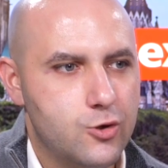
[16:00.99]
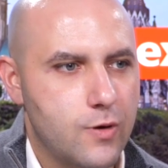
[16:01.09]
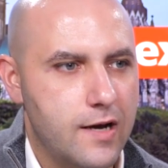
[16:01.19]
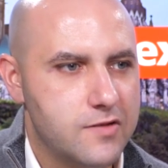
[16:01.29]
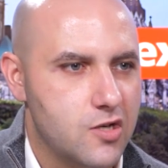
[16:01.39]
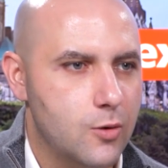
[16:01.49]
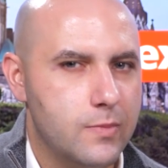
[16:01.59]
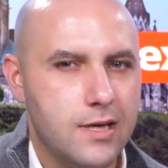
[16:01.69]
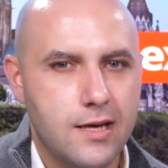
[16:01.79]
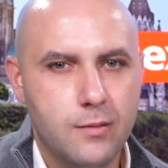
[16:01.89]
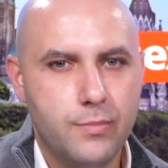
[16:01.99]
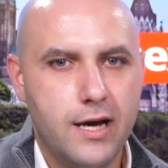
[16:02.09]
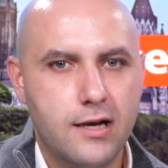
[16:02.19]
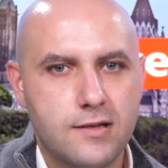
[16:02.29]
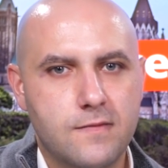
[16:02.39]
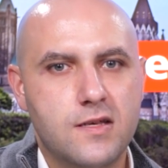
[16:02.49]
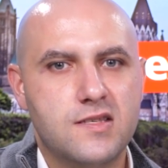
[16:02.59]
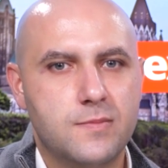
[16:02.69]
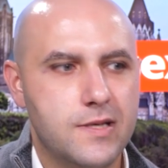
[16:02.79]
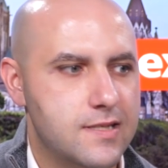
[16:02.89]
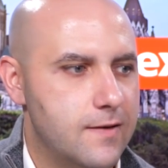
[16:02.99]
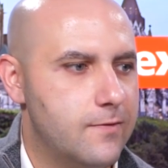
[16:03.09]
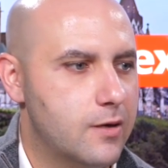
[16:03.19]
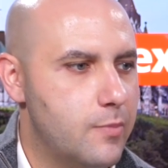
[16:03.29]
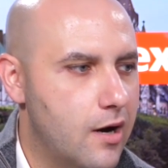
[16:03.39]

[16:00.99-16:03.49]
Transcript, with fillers: drives home the impact of these specific